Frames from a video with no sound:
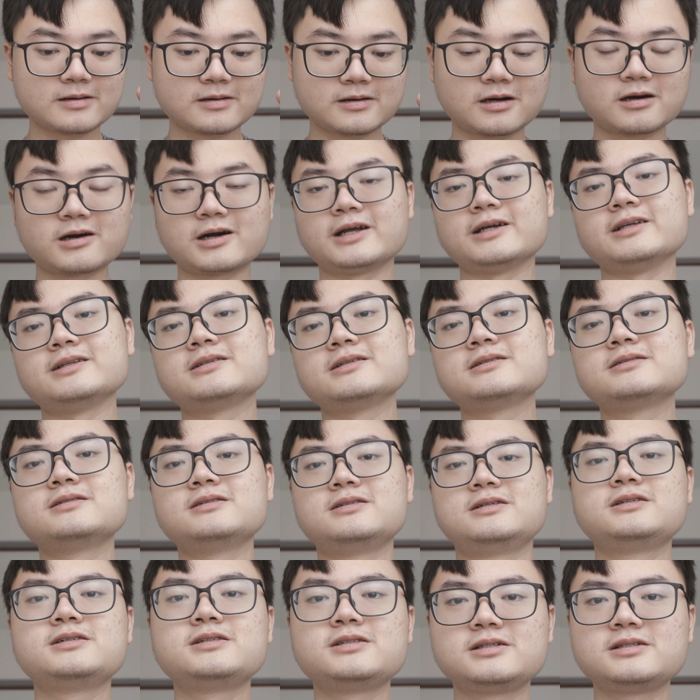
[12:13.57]
Alright,
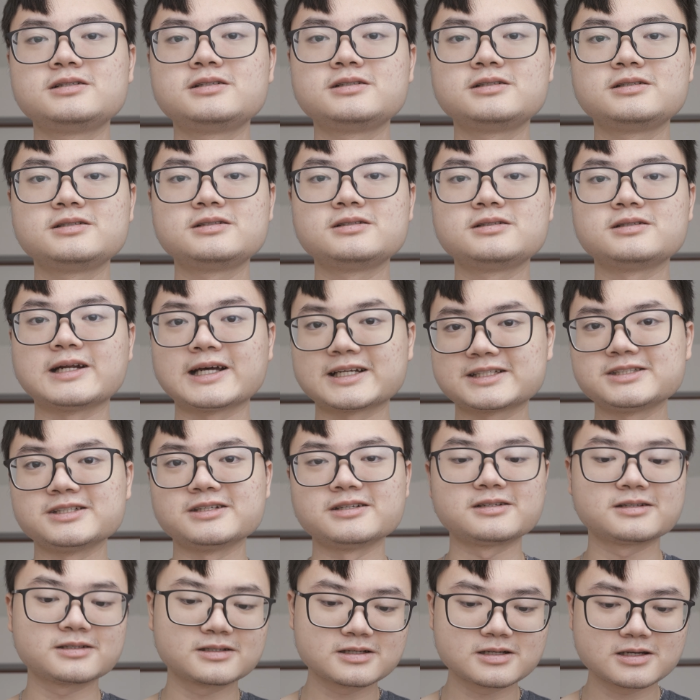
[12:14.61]
that's
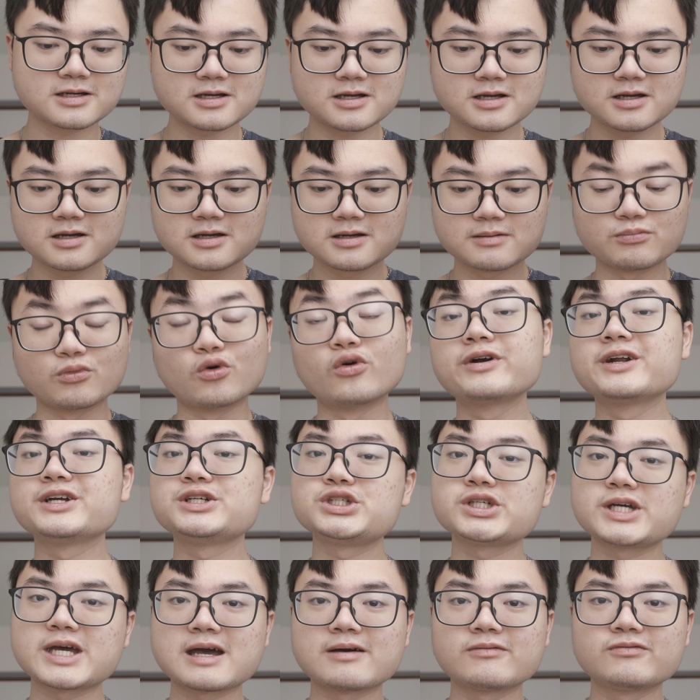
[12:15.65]
it. More
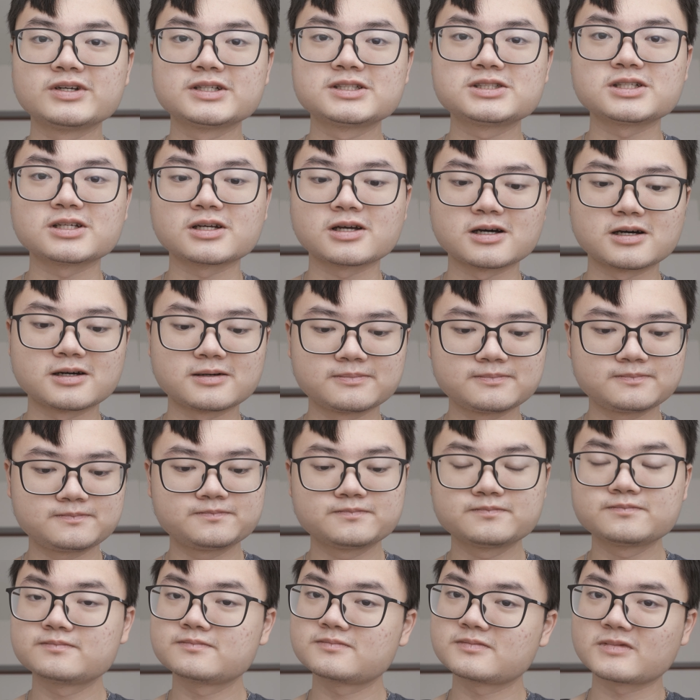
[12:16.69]
Digicam vids to come.
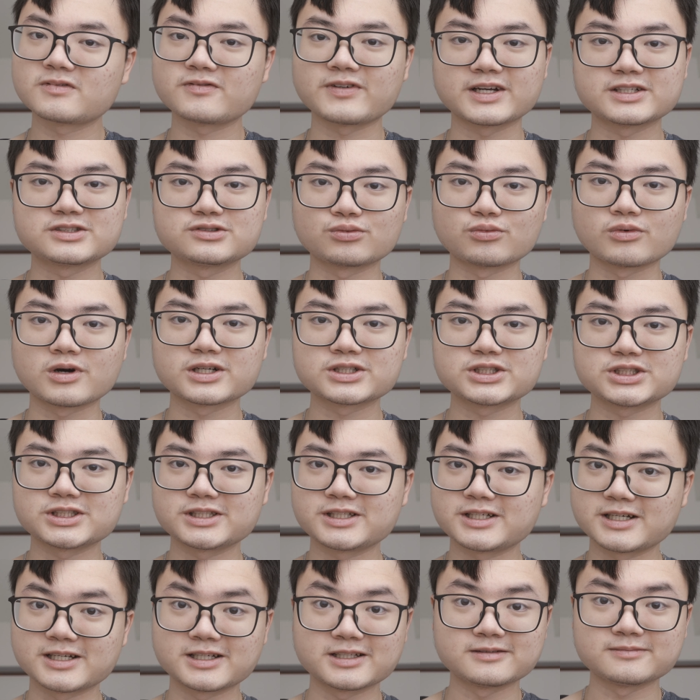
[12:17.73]
Thanks for
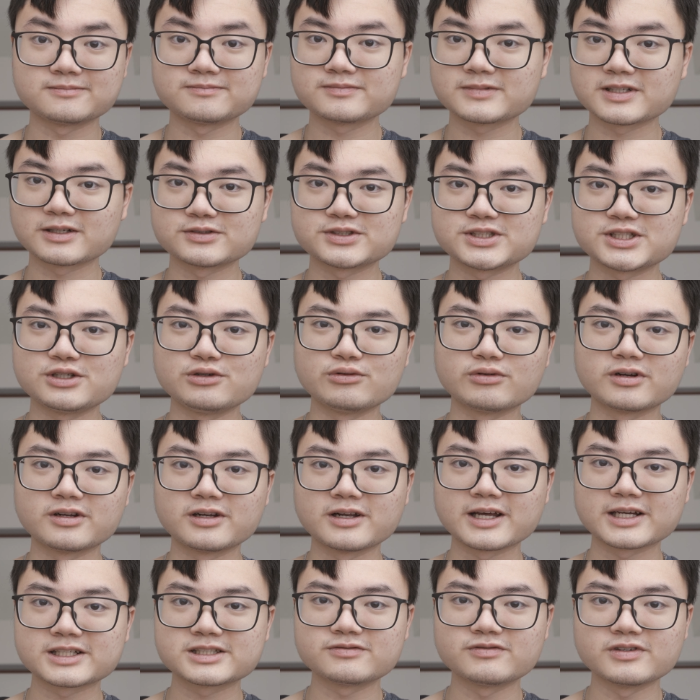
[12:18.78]
watching, and I'll see you in the
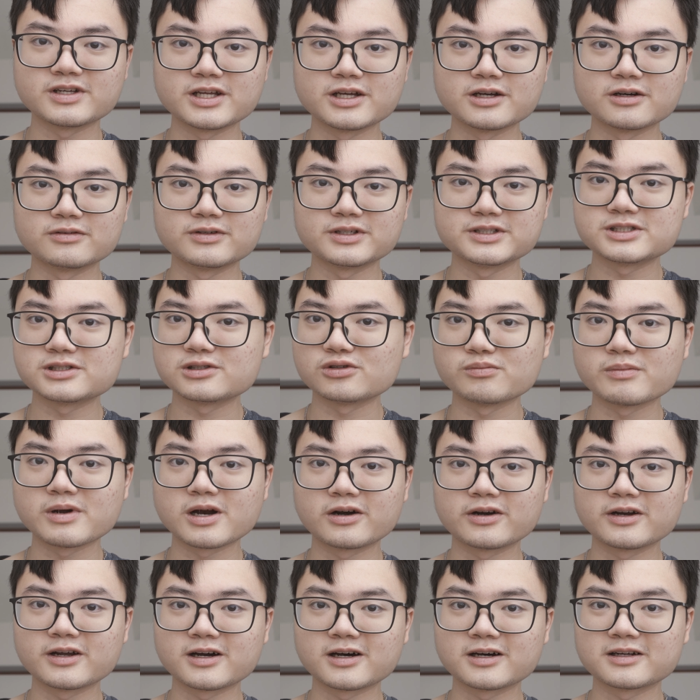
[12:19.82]
next video. This is
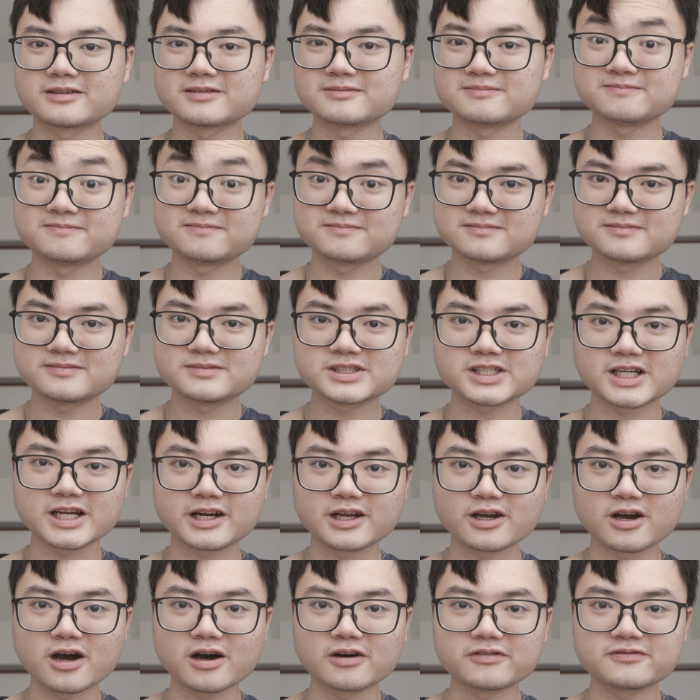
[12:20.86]
Lumerion,
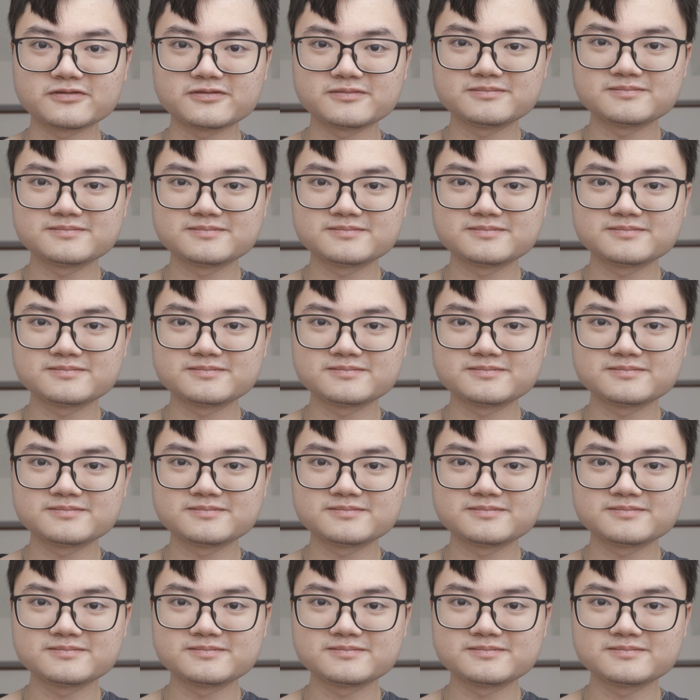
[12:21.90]
signing off.